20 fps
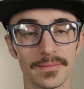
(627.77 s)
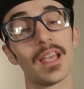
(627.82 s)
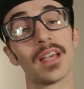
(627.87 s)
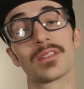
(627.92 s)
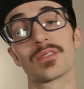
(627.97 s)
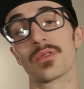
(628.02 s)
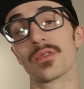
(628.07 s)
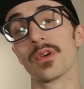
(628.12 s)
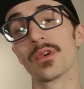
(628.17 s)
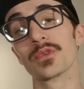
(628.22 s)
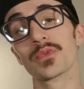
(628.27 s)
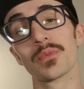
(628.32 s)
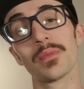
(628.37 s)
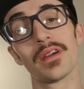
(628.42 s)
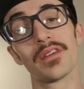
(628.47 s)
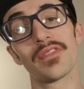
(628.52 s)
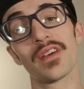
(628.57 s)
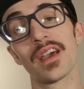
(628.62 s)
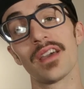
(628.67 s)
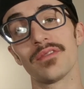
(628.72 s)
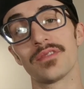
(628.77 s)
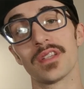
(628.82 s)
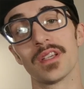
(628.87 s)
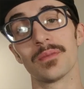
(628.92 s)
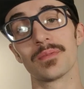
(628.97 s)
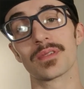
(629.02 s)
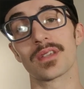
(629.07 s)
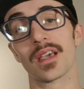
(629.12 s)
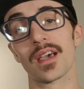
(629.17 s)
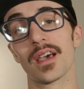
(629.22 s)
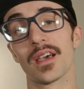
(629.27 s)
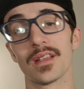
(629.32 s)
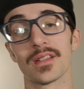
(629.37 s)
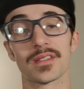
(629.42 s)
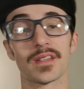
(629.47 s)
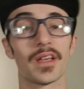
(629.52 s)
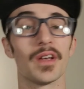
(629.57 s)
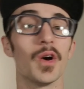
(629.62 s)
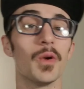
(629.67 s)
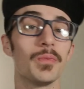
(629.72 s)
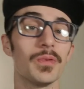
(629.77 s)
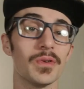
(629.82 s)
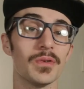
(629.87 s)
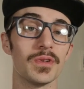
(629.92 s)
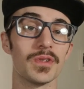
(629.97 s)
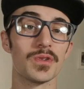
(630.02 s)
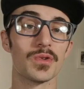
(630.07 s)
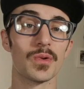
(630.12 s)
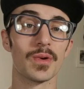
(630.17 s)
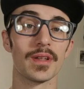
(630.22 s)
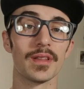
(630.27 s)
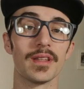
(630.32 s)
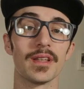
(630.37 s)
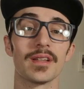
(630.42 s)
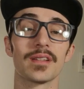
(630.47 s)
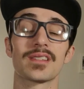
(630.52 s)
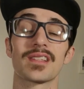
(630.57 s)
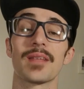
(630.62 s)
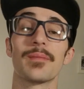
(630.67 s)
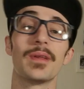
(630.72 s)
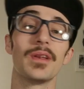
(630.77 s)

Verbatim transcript: Yeah, so those were my five tips, guys. I hope you enjoyed this.